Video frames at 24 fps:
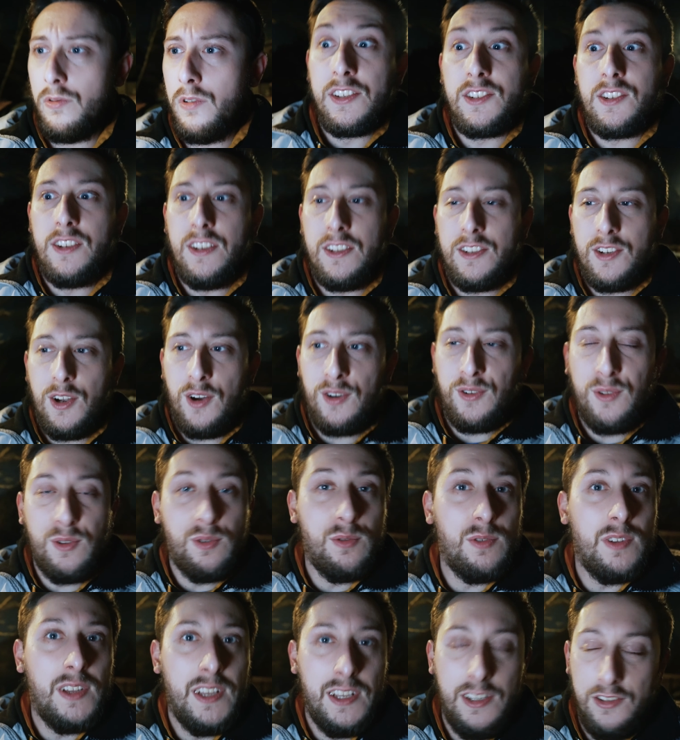
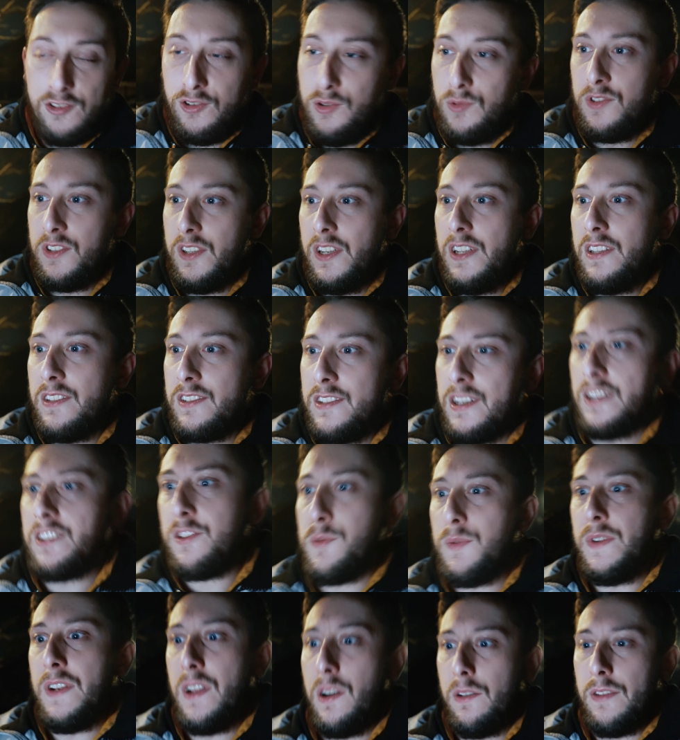Cetoddle is using Incense,
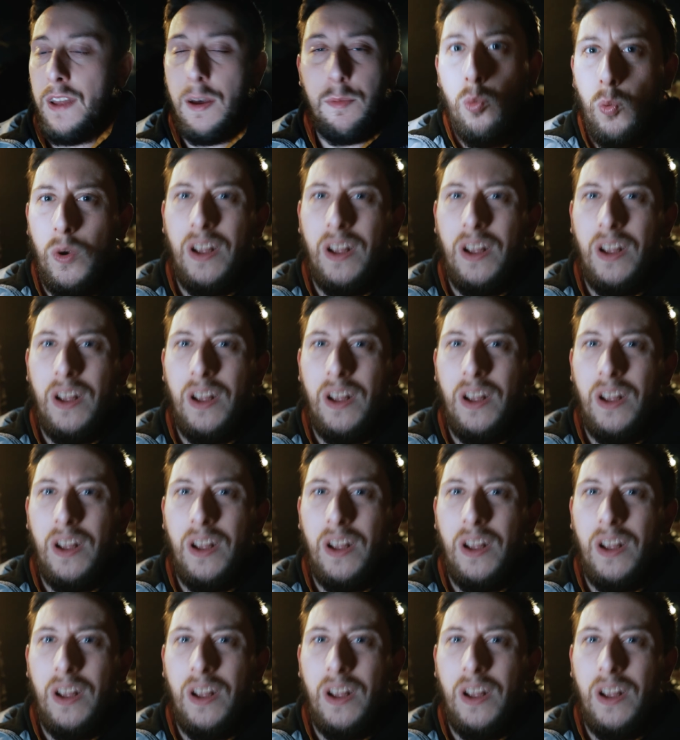we know that.